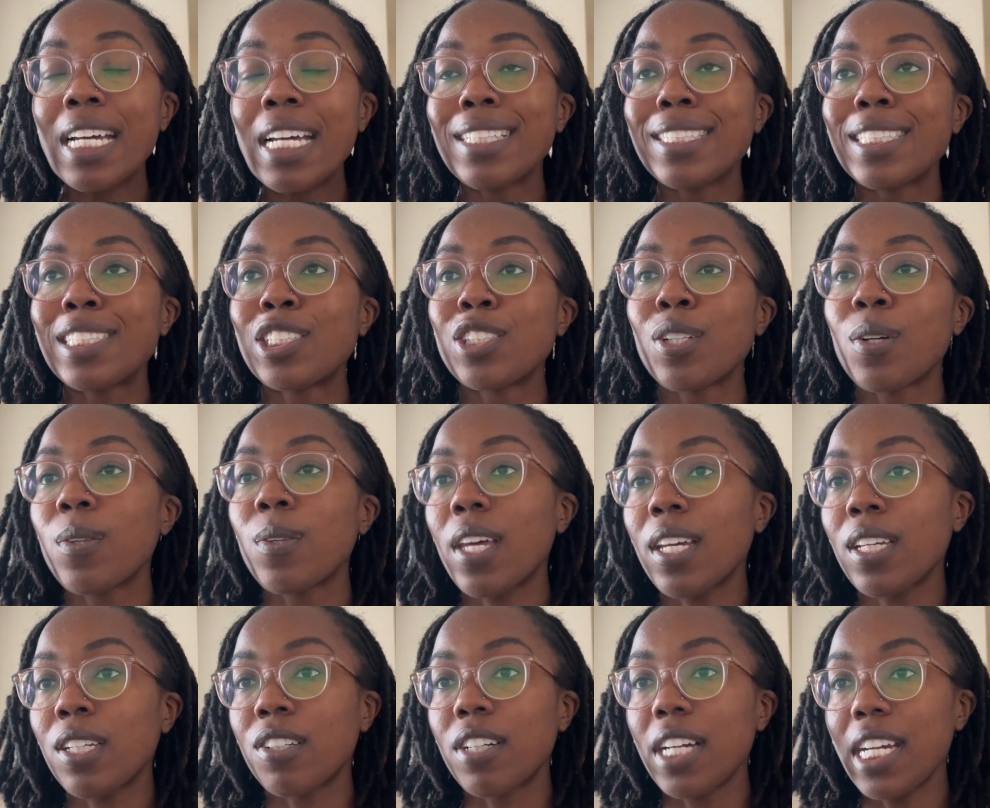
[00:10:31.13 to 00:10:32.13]
to show
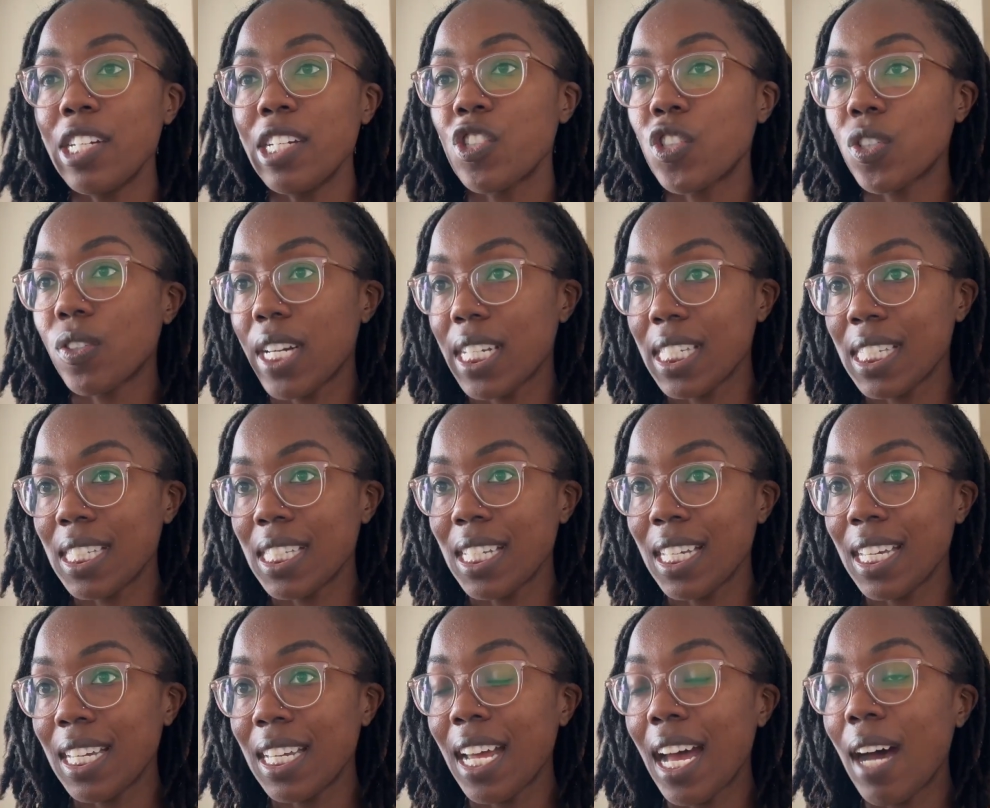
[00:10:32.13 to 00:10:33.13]
that you're interested.